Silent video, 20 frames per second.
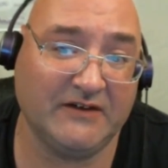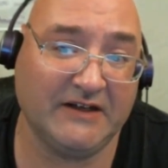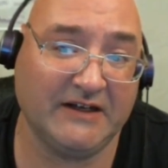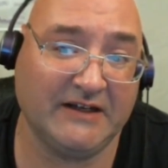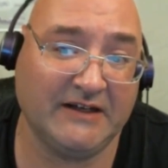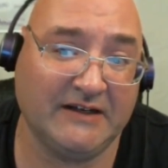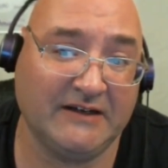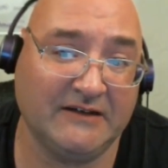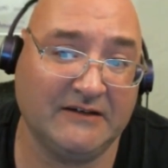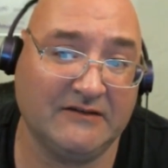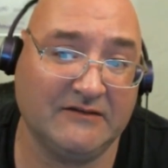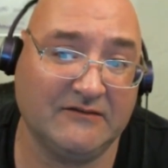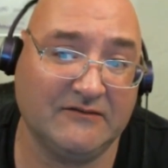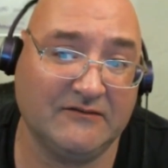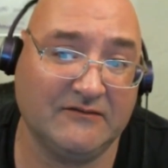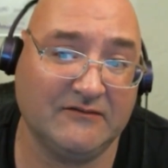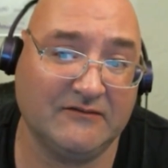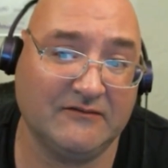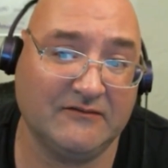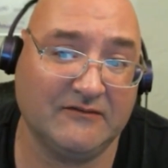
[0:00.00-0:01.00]
and
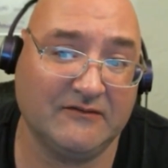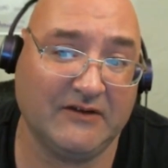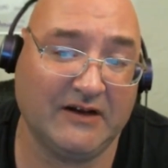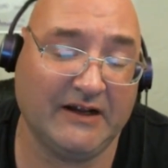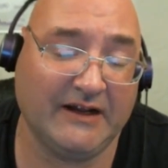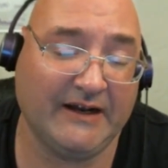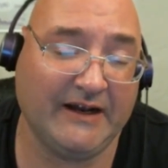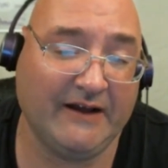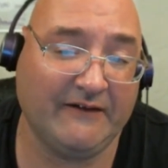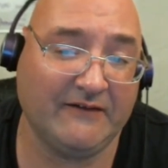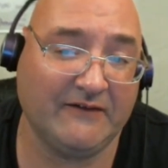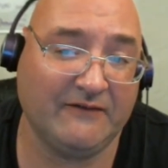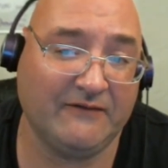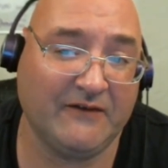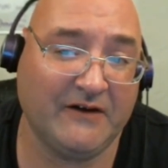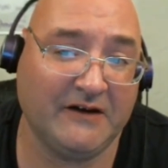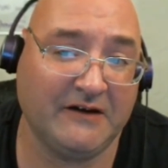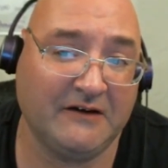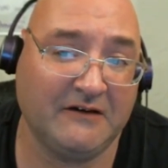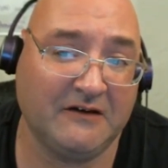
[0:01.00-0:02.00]
I'd have to
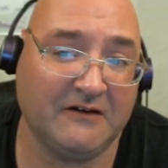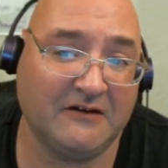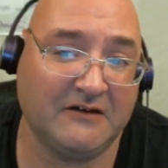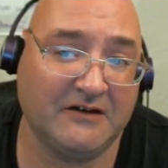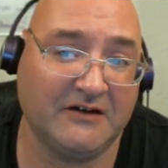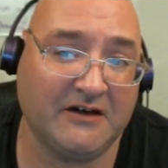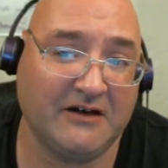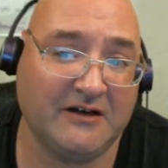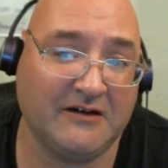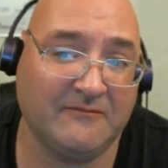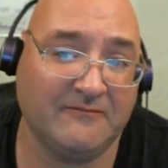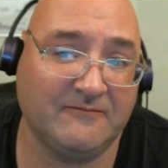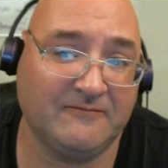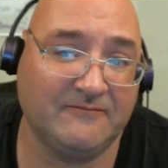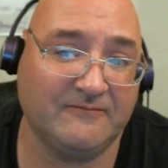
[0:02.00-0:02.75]
find another job.